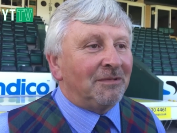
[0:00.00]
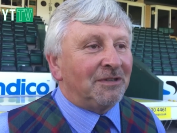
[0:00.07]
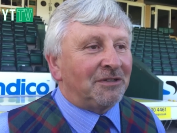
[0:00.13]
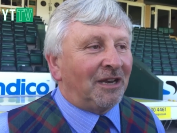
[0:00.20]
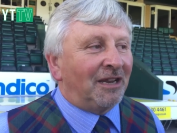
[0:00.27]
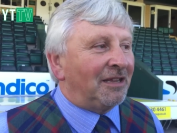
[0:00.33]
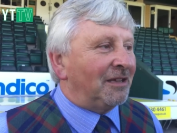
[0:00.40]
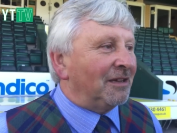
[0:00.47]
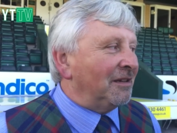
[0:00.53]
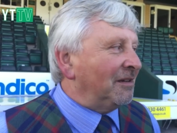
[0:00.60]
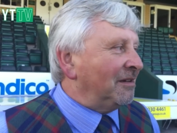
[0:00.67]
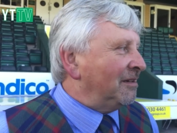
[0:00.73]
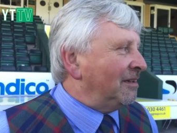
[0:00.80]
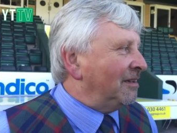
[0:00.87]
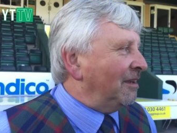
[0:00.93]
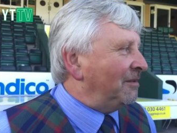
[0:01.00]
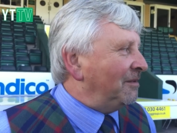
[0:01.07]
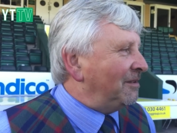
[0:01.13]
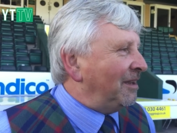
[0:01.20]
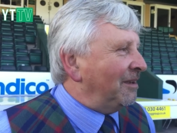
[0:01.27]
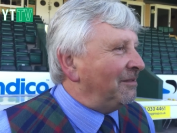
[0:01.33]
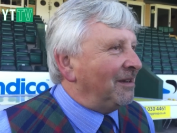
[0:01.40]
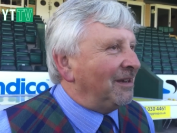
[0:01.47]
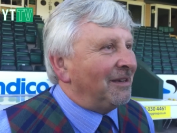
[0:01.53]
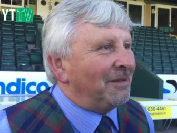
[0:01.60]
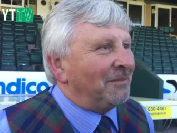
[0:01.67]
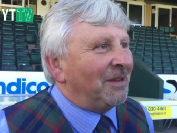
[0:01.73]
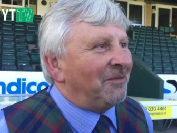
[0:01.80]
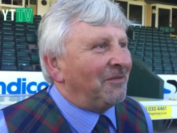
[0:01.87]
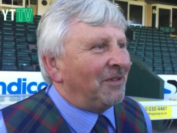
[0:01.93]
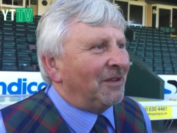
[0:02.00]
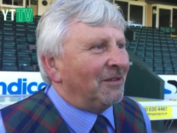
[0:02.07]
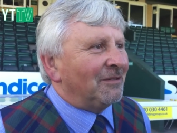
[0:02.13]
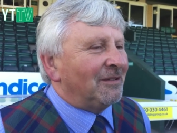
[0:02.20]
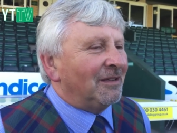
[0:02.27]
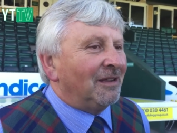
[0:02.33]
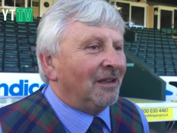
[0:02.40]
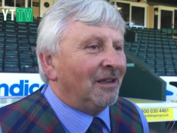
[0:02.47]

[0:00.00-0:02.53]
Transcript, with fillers: striker down down in the midfield.